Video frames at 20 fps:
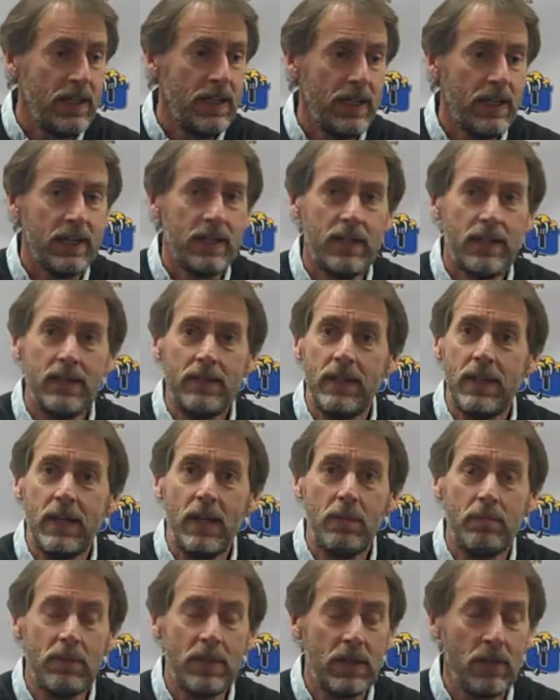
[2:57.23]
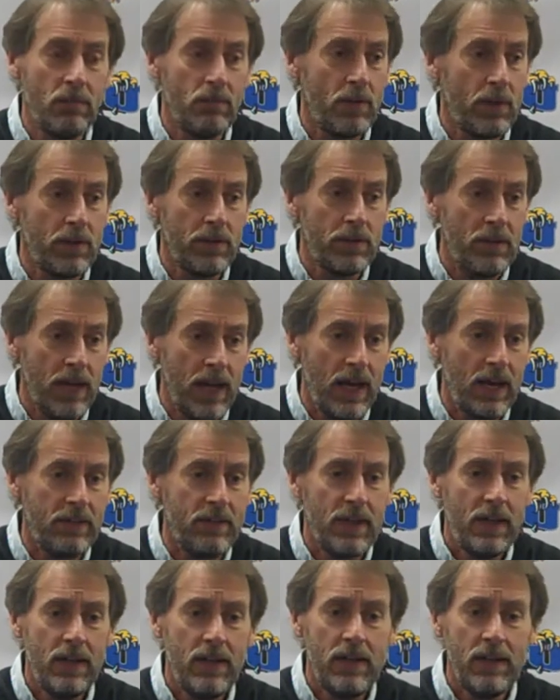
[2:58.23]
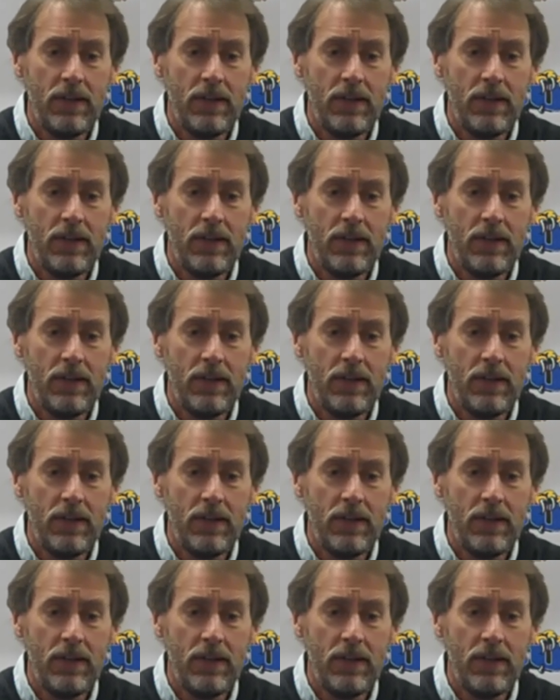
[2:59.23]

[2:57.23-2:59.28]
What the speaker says: and they helped me get rid of that.